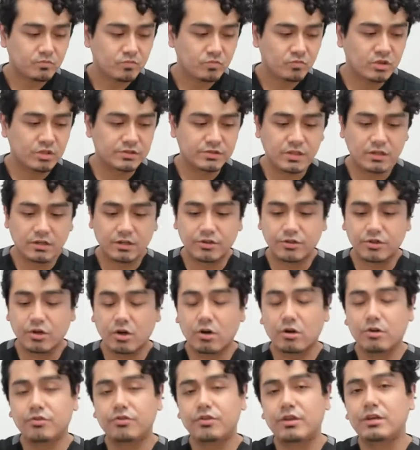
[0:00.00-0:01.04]
There's not a
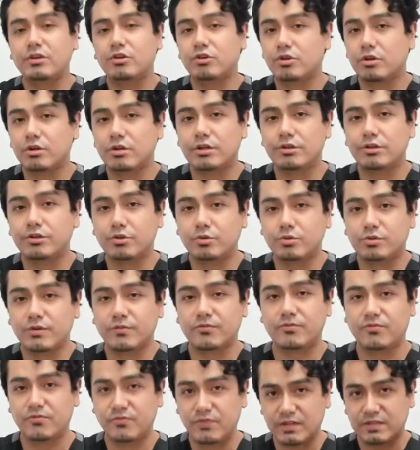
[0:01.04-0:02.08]
darn thing you're going to do to
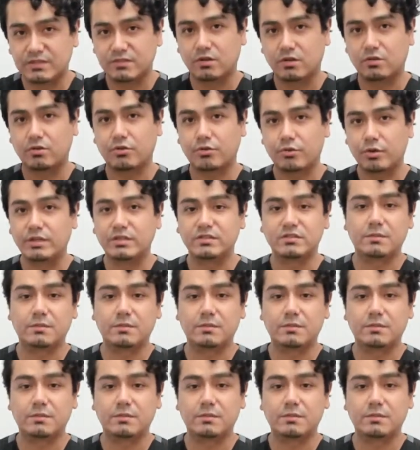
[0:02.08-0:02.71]
fix arthritis.